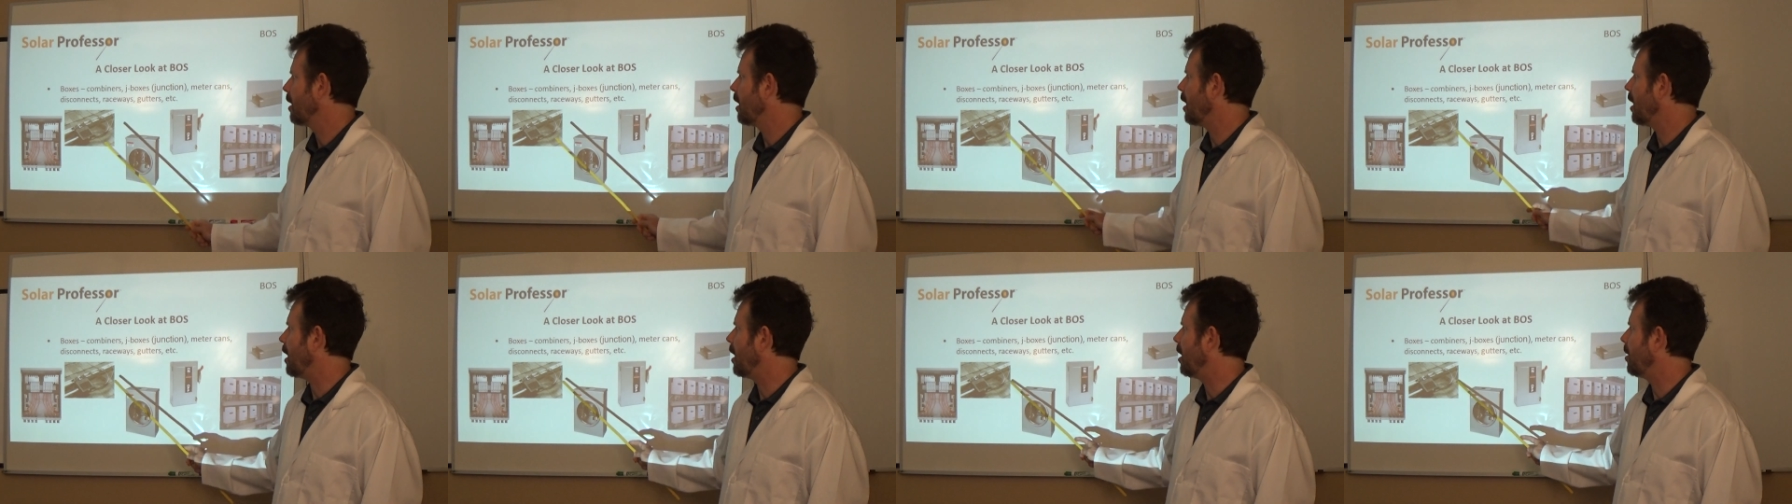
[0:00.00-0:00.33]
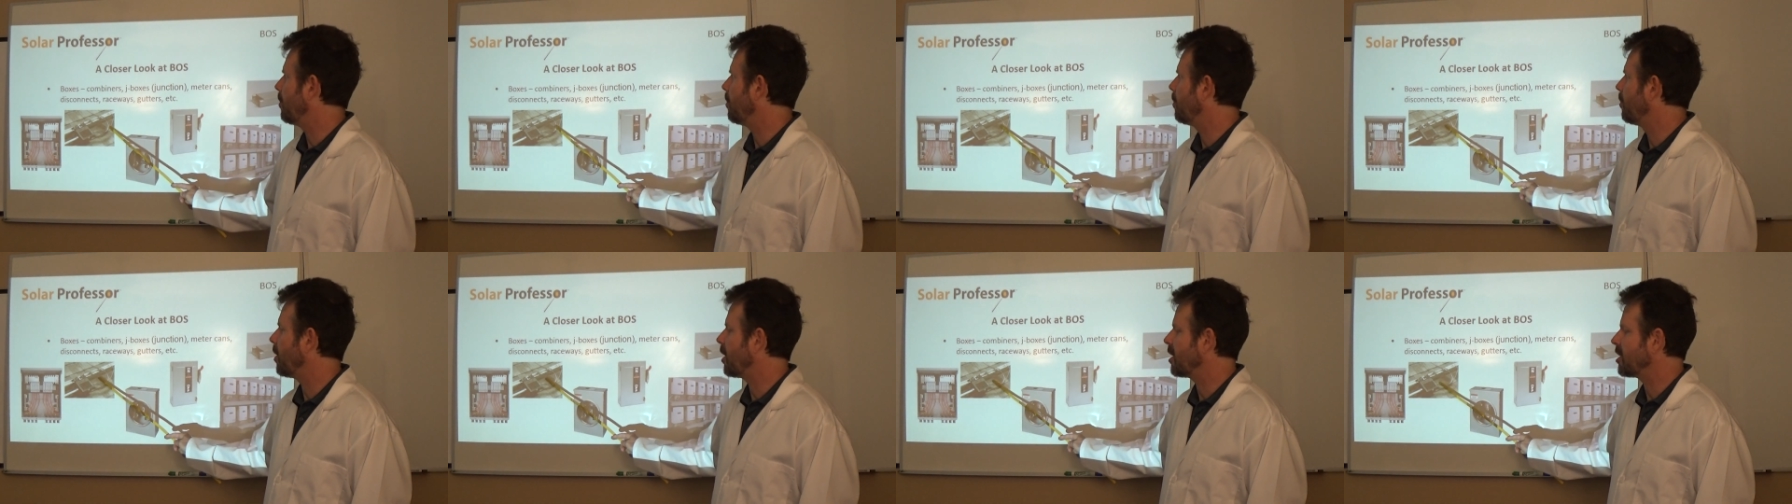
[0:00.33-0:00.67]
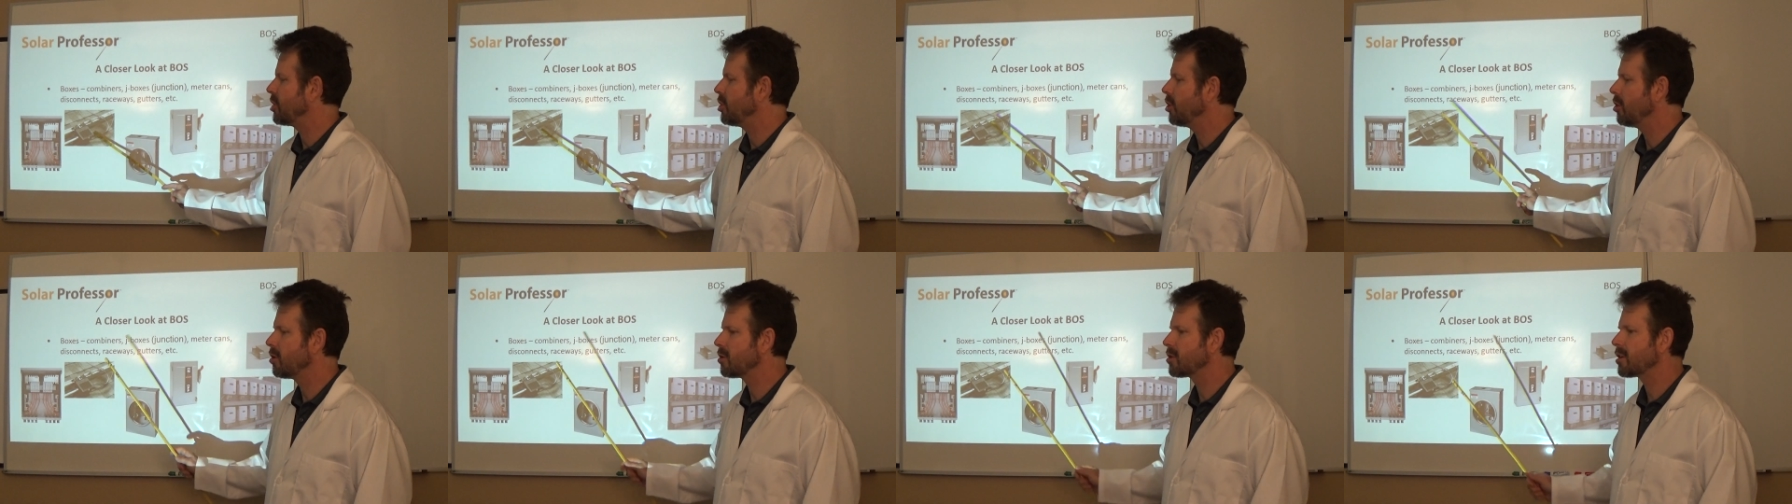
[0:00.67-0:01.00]
Um,
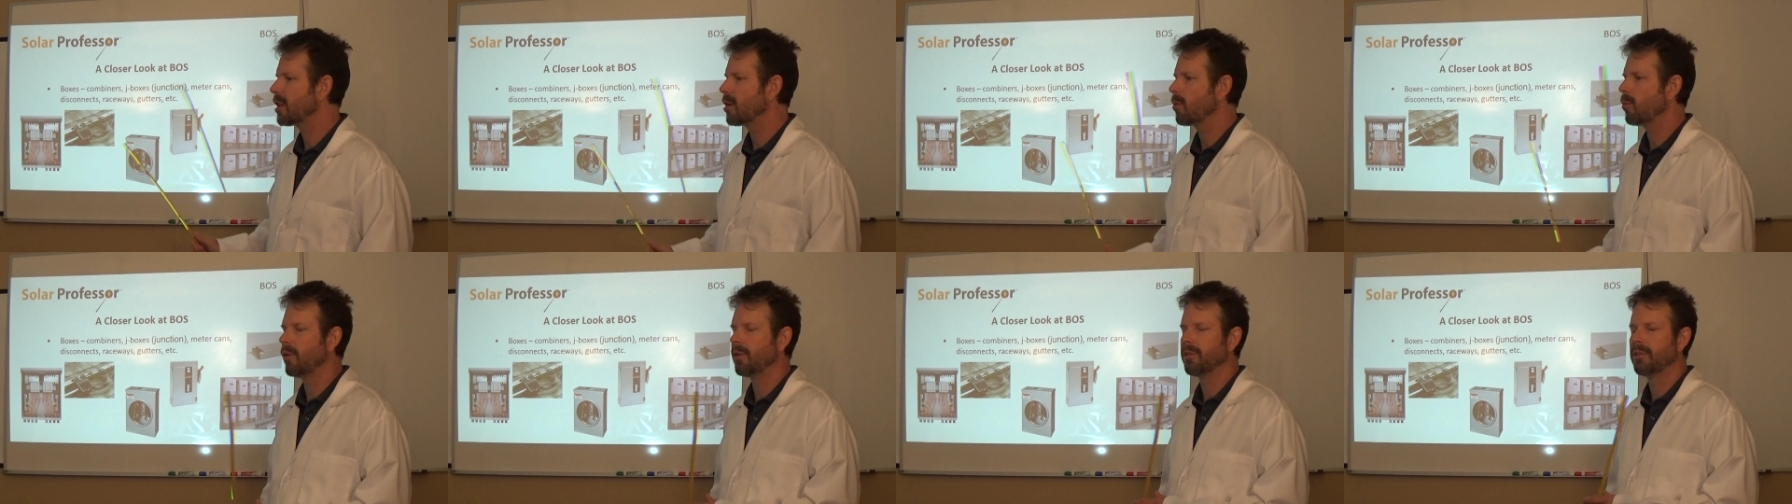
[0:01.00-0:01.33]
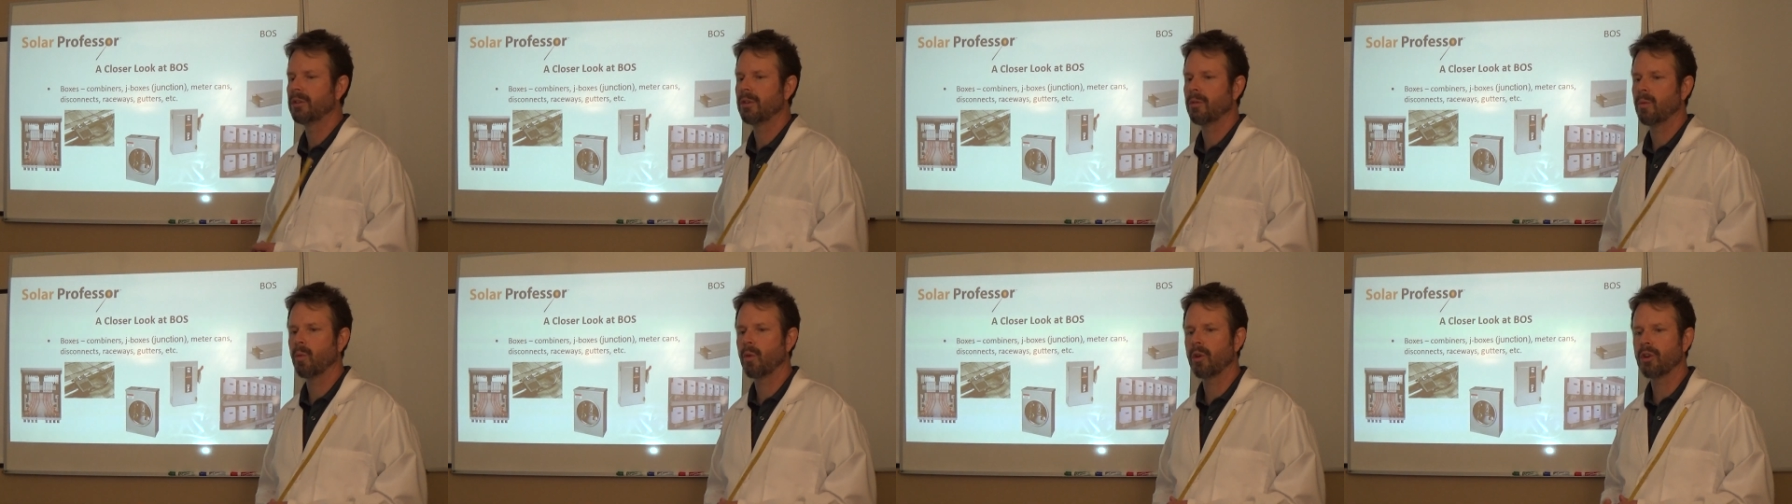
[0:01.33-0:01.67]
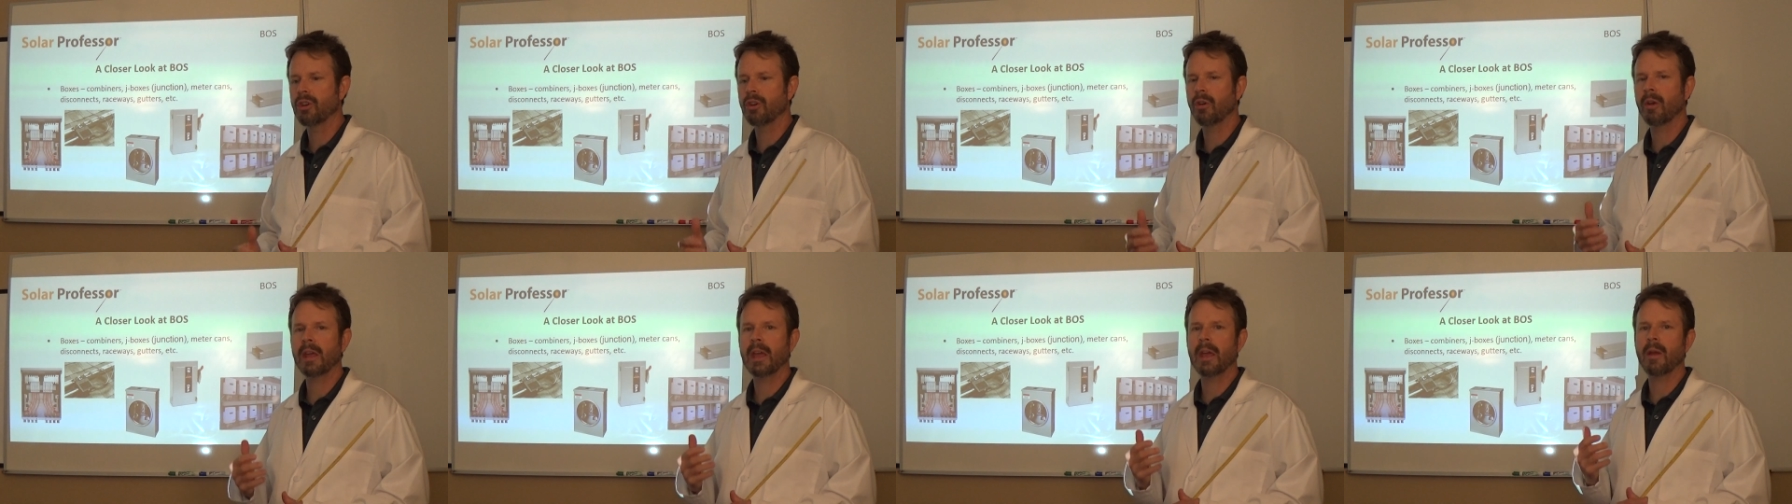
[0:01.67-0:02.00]
but usually we will do, we're
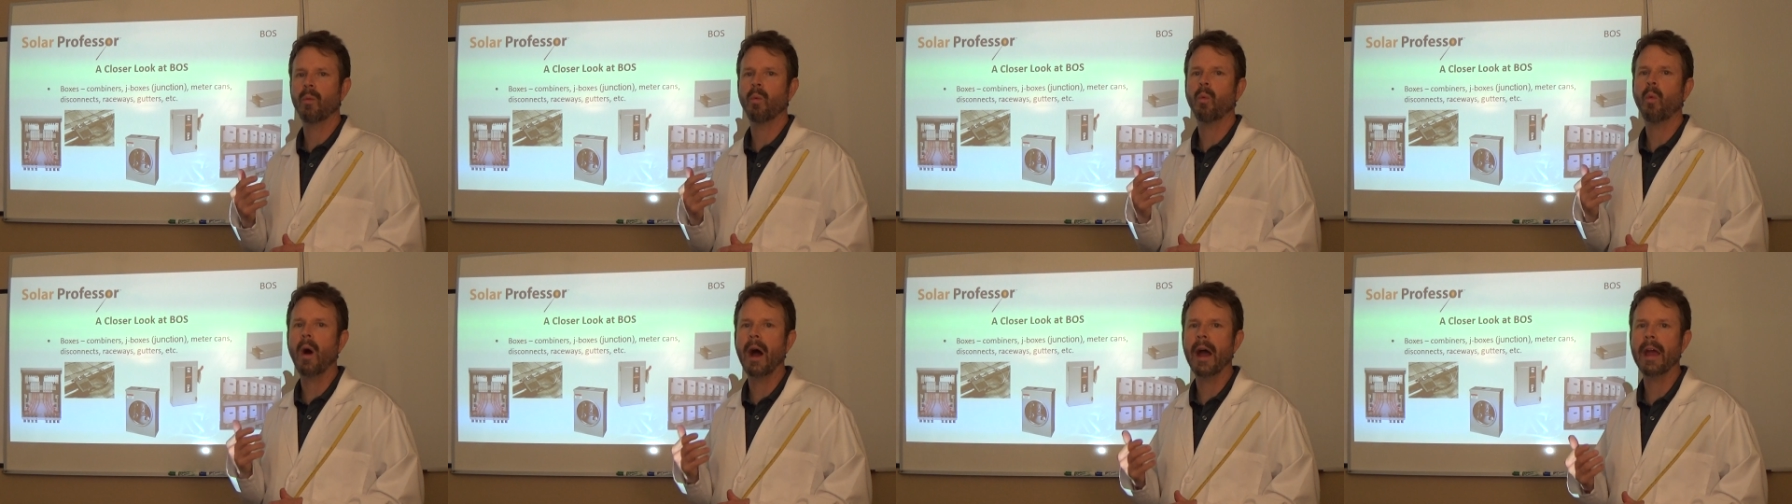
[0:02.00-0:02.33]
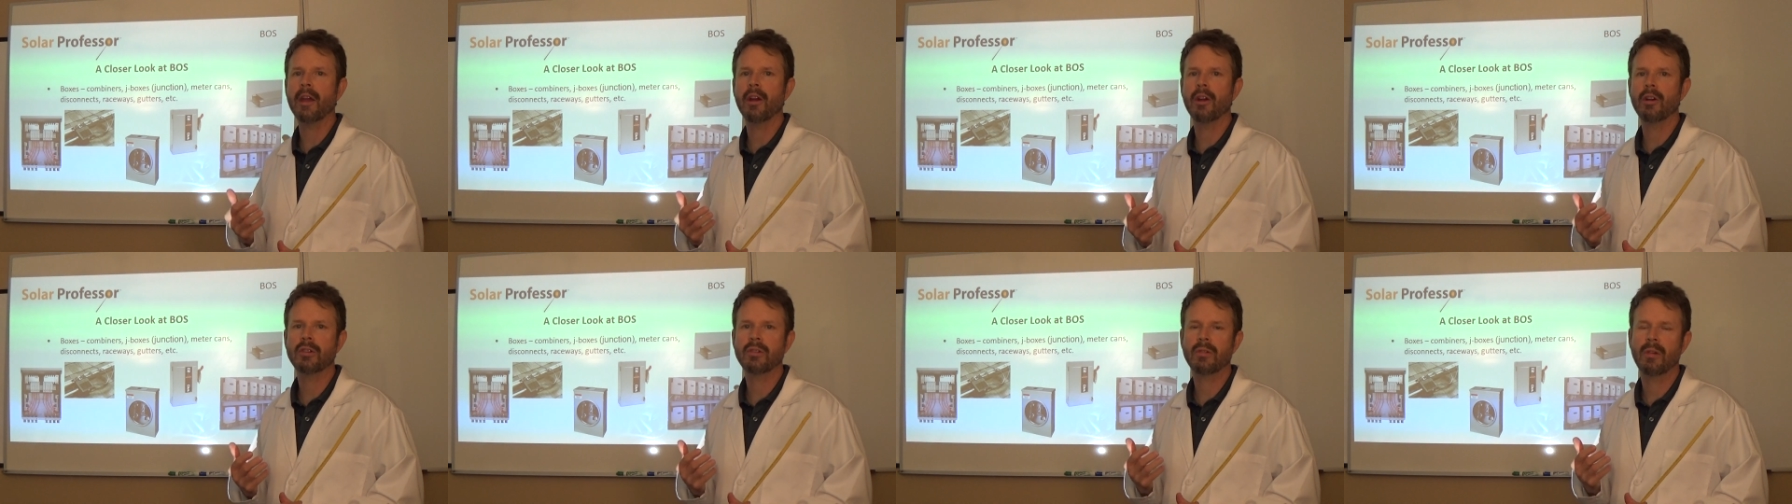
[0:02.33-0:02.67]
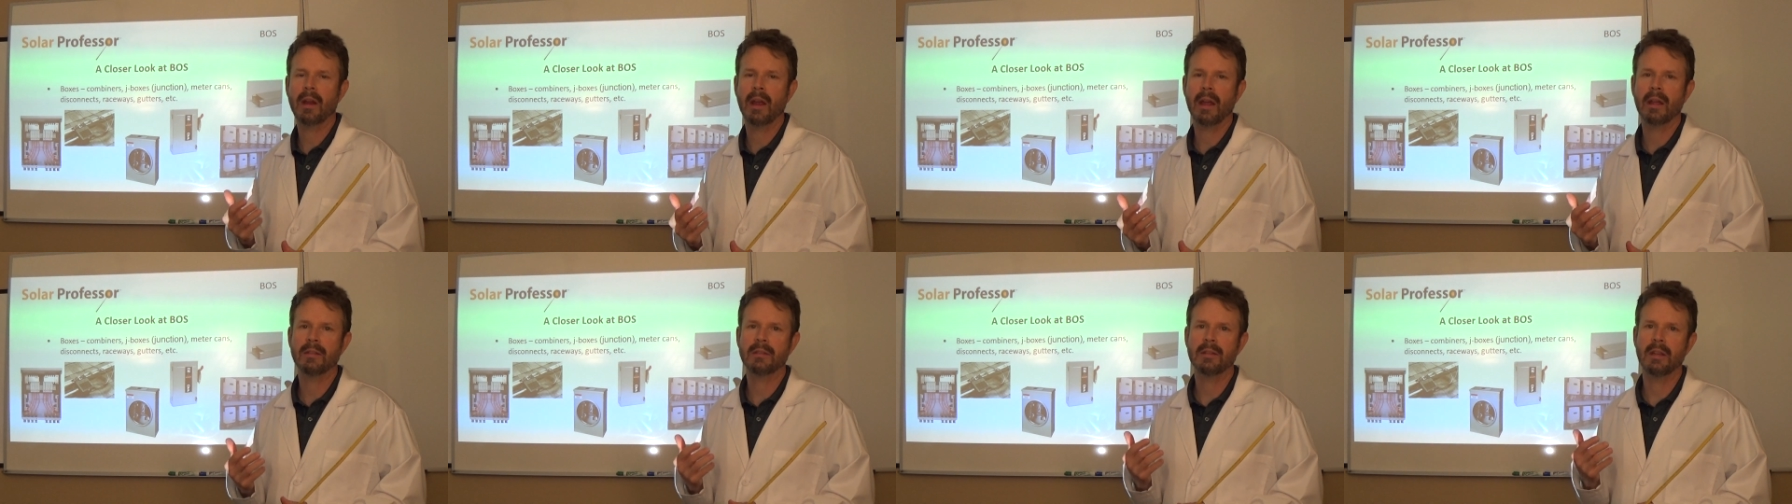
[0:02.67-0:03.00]
doing a wire
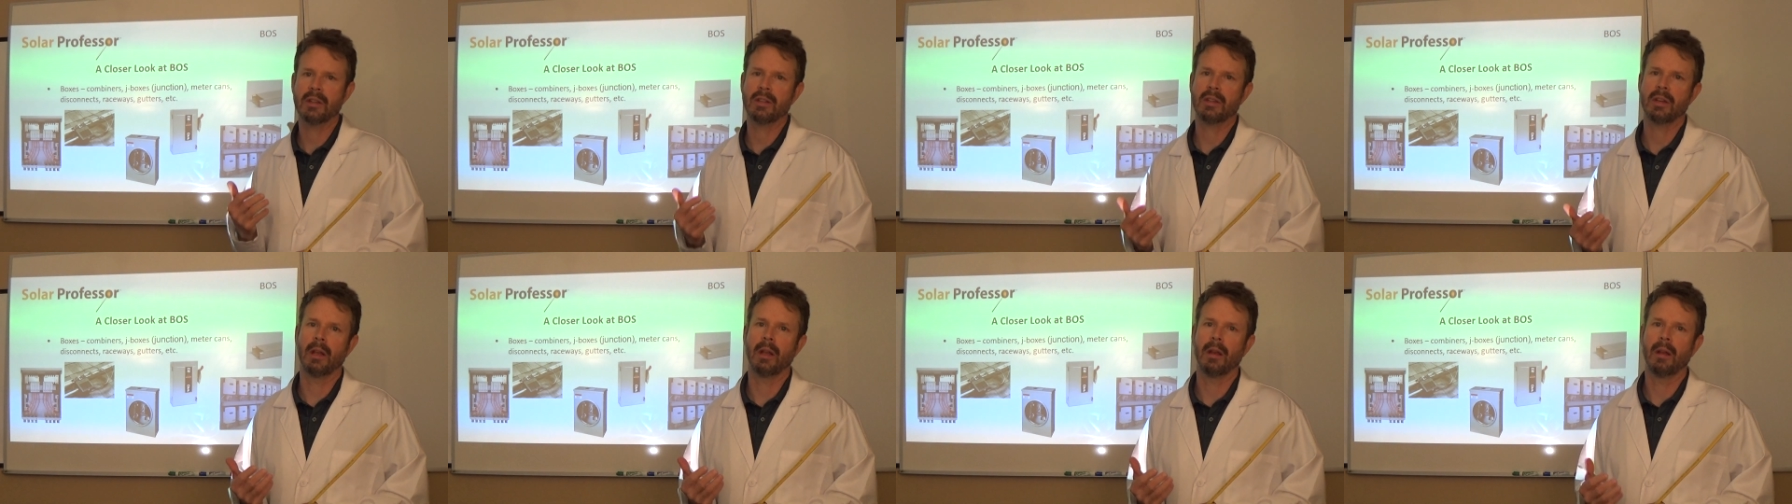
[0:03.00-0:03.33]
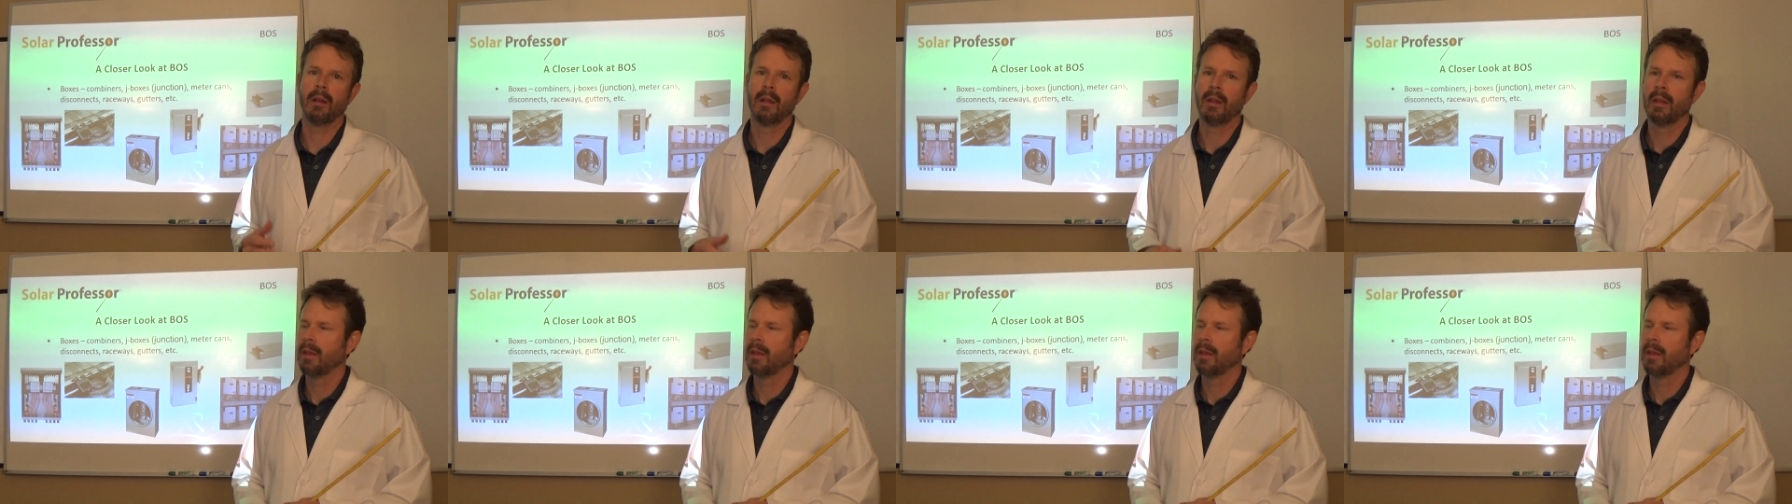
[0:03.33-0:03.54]
transition.